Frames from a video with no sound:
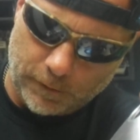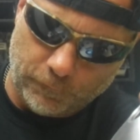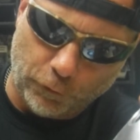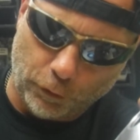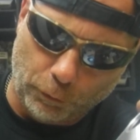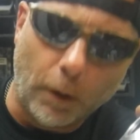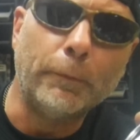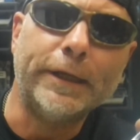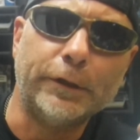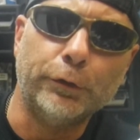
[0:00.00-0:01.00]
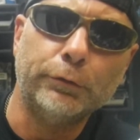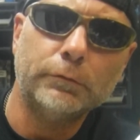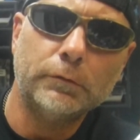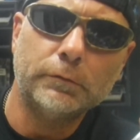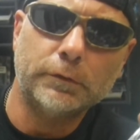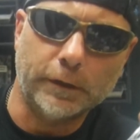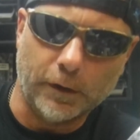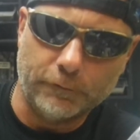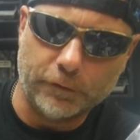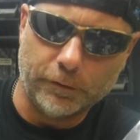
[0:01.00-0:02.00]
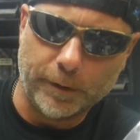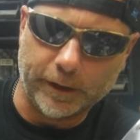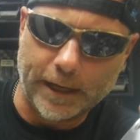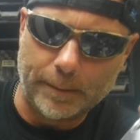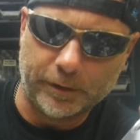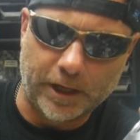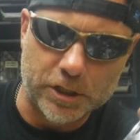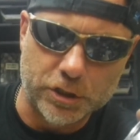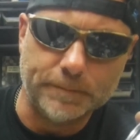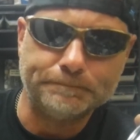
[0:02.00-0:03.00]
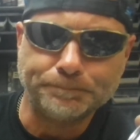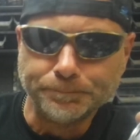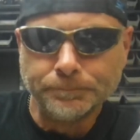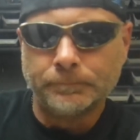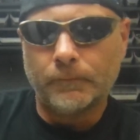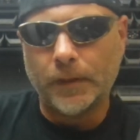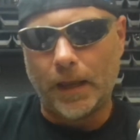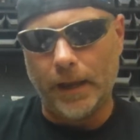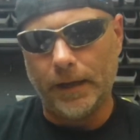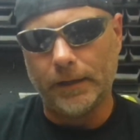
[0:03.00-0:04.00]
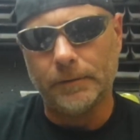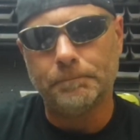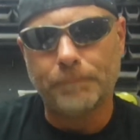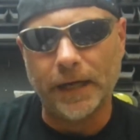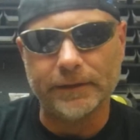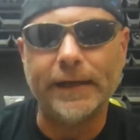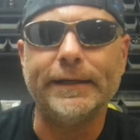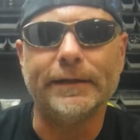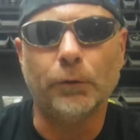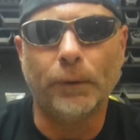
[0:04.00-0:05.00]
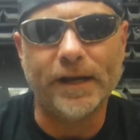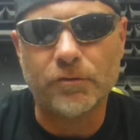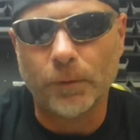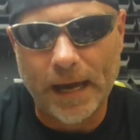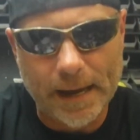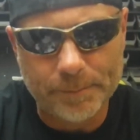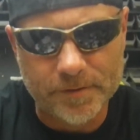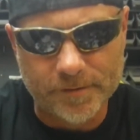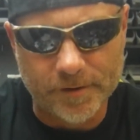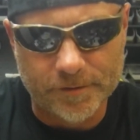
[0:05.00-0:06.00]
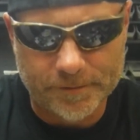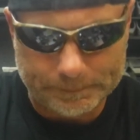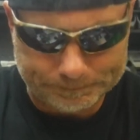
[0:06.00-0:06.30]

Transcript: for what we do, you know, for a buggy application. And by lightening the weights, what happens is